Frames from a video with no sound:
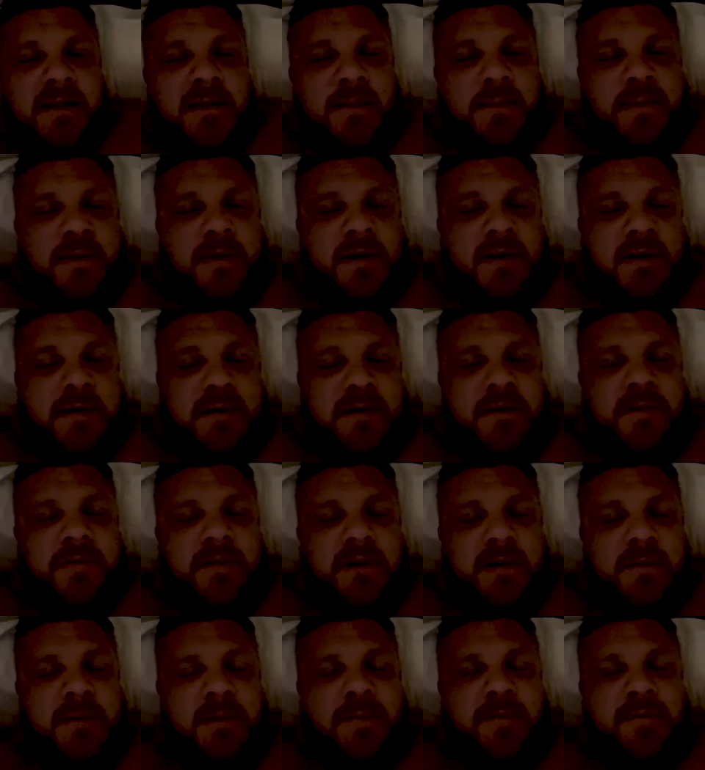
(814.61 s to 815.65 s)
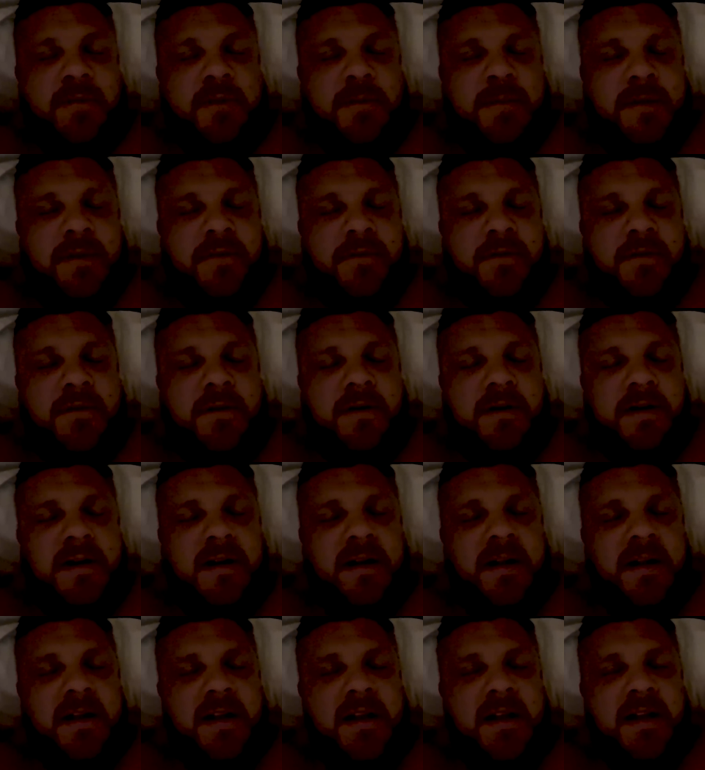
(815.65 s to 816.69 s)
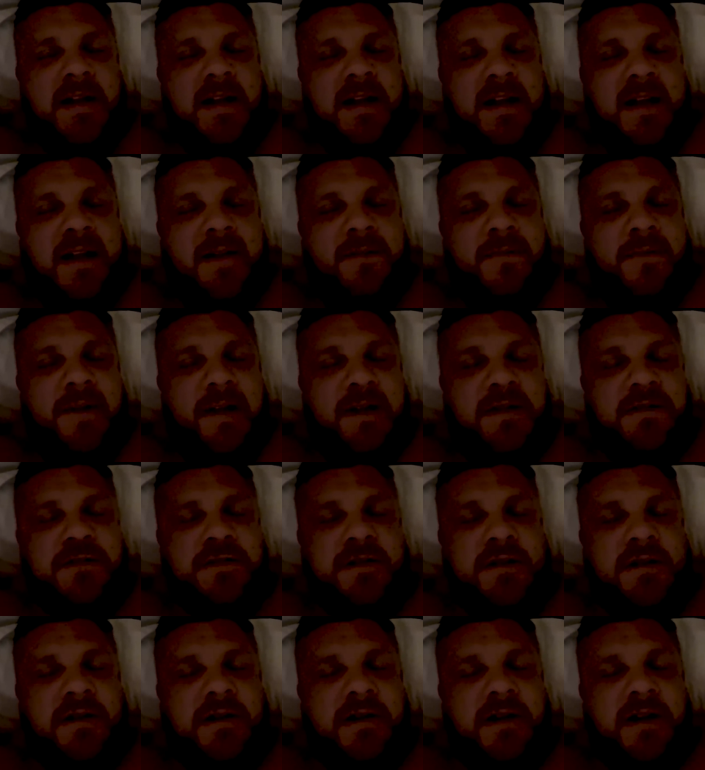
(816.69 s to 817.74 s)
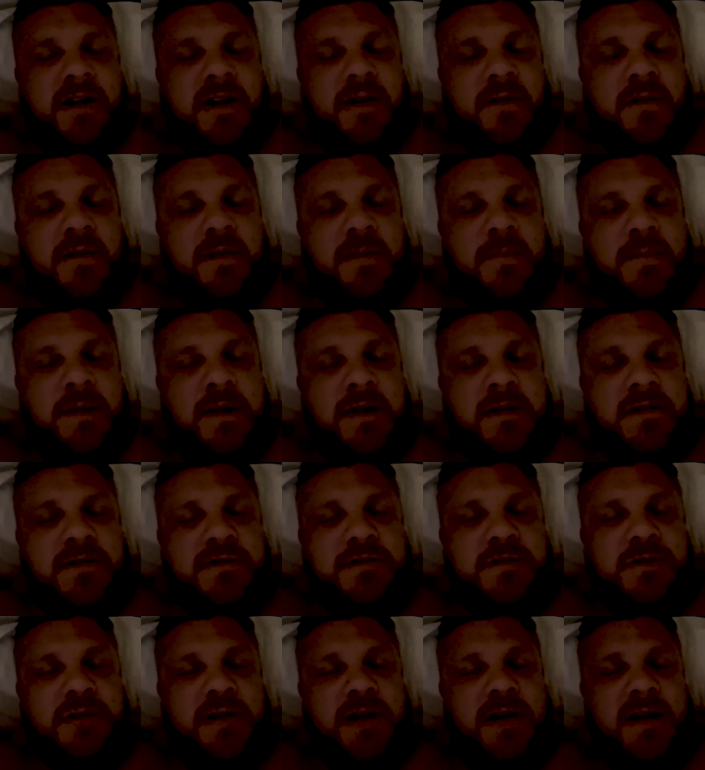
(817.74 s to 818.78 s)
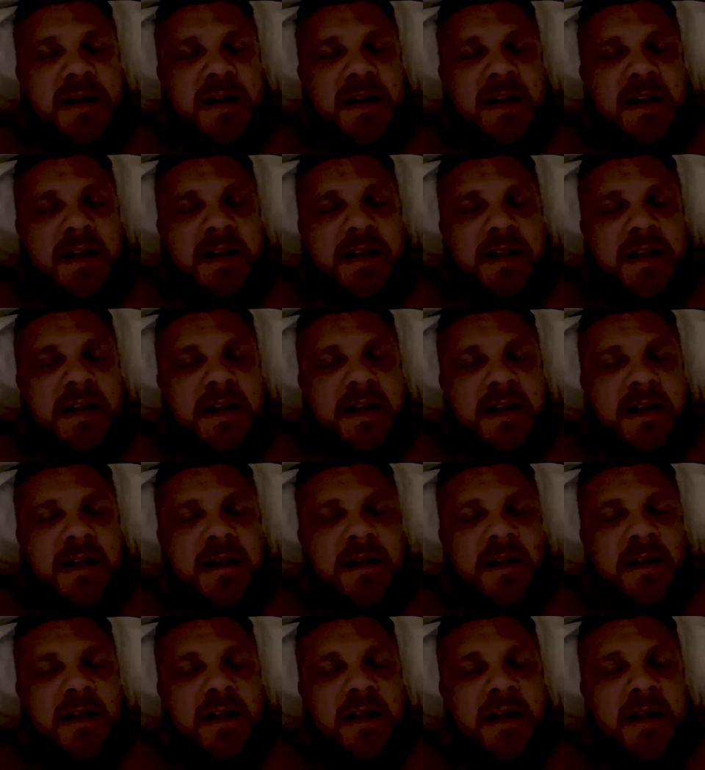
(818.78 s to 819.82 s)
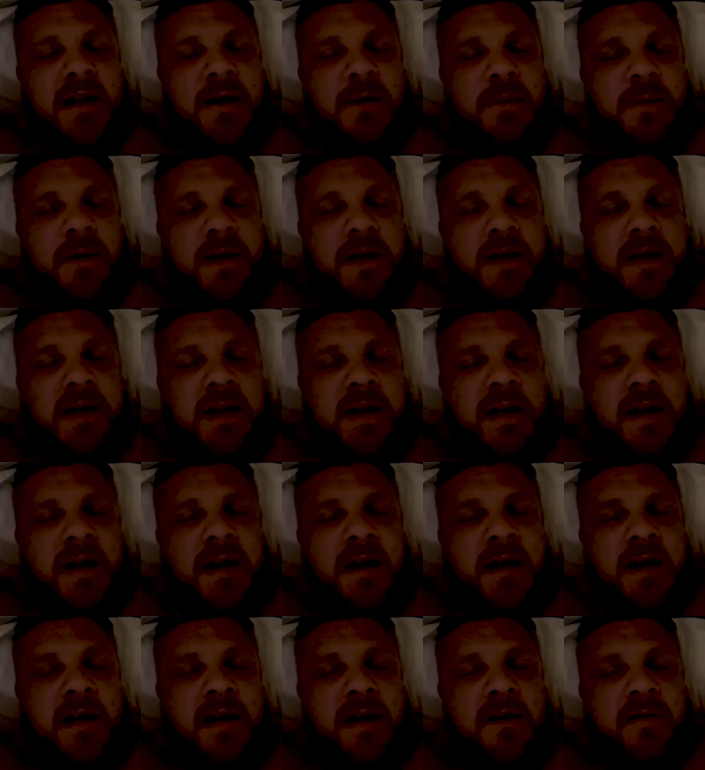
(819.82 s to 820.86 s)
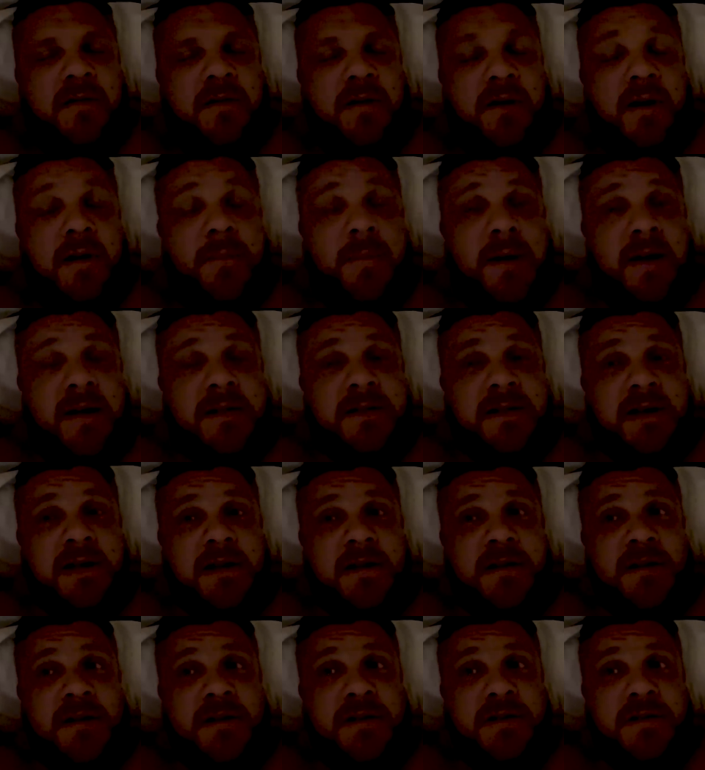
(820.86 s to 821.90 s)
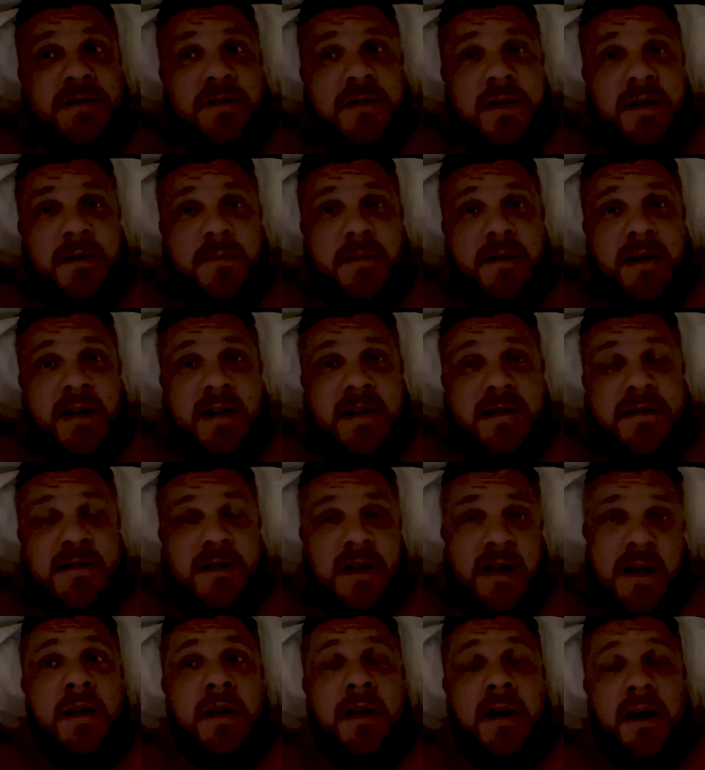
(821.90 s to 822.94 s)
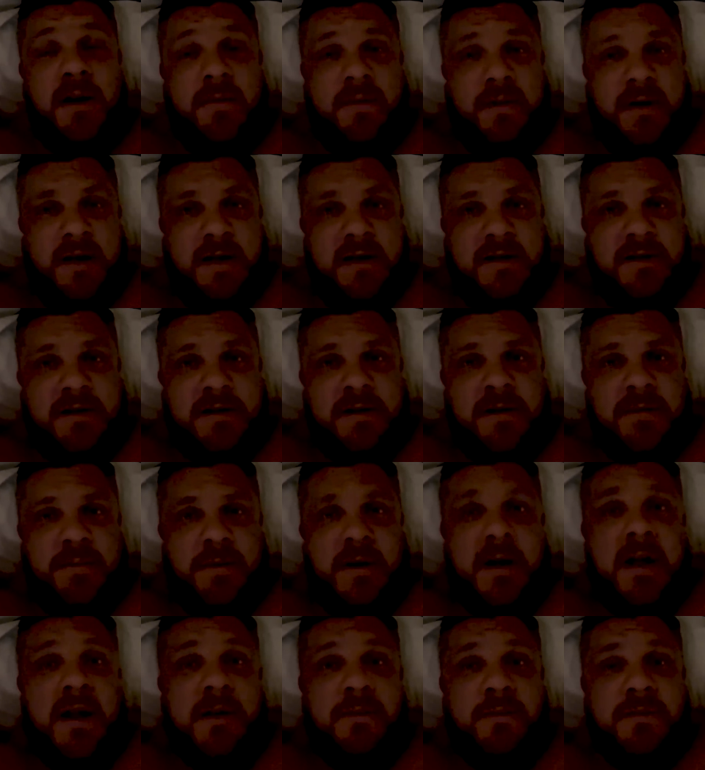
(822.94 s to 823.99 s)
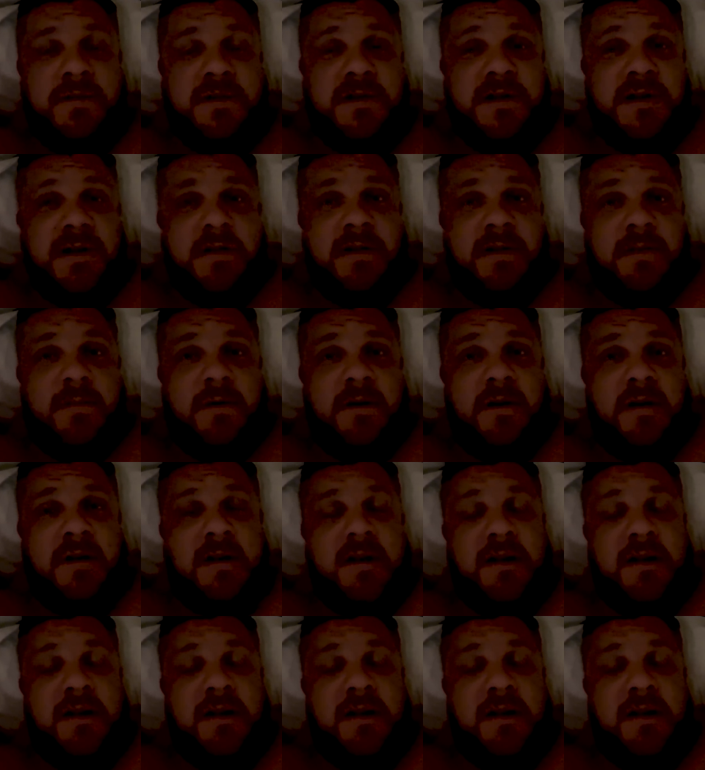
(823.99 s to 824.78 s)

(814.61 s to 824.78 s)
We're going for a wee four by four adventure around the peninsula, and then we have got a massage. So that'll be nice. Have a nice sleep, and we'll see you in the morning.